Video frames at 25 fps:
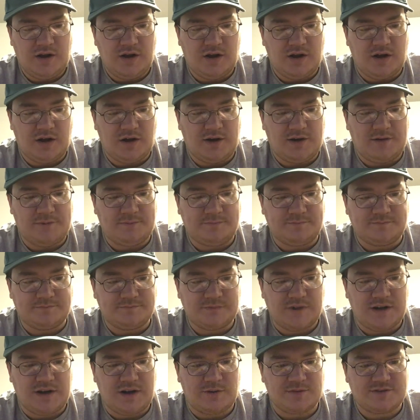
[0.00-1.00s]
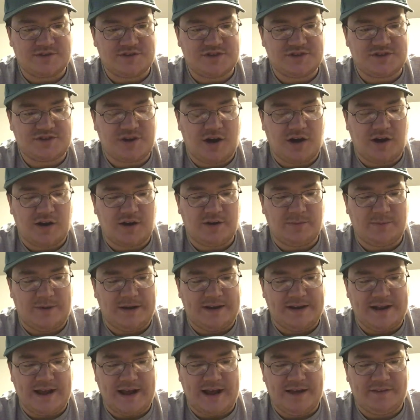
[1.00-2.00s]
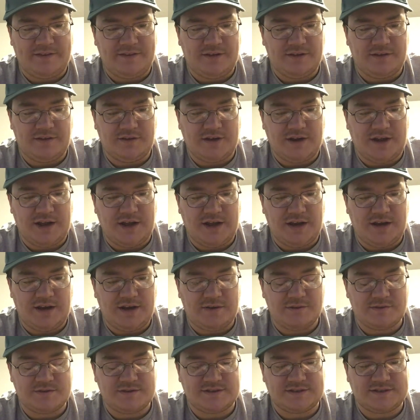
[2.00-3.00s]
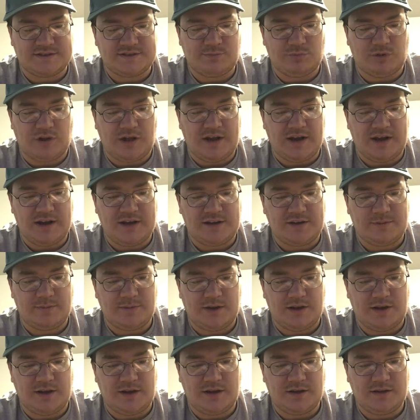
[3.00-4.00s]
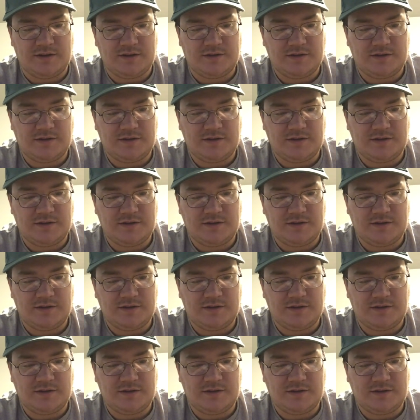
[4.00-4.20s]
And I was just talking to my dad the other day, and he was explaining to me